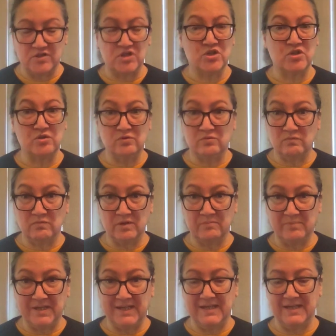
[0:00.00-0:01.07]
Shoot would
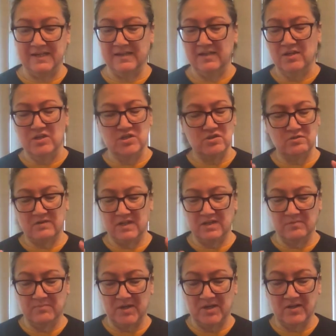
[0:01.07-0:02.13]
be shooting the
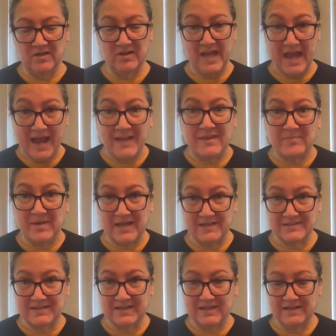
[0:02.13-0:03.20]
ball at the
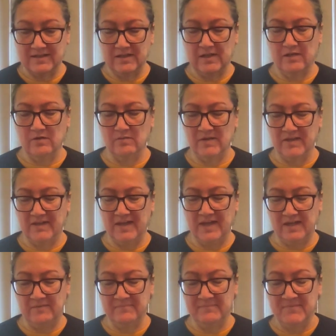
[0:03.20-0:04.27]
basket, with
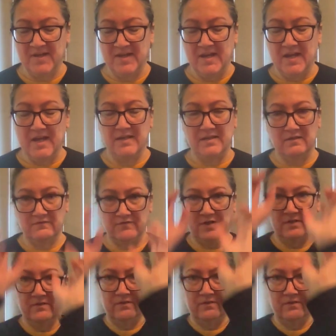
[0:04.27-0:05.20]
aim, and then follow